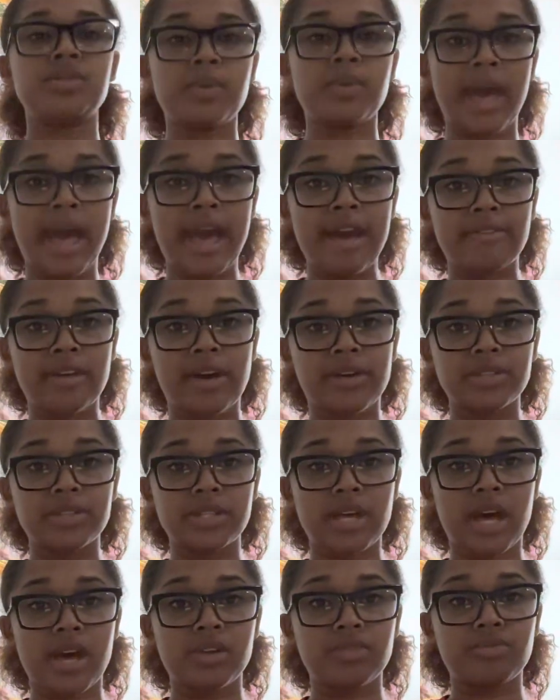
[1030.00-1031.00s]
you have
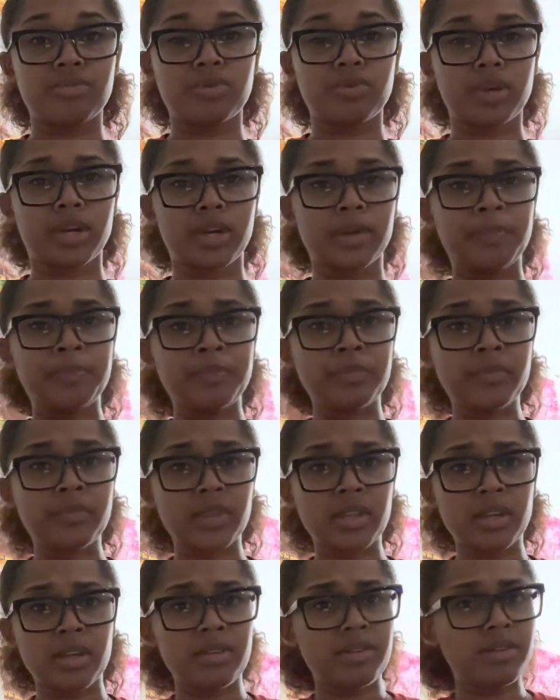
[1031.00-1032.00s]
outside of work.
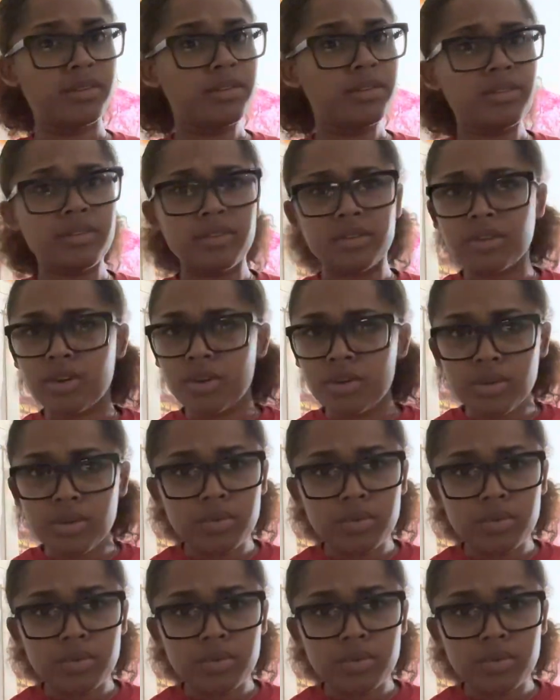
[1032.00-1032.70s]
Go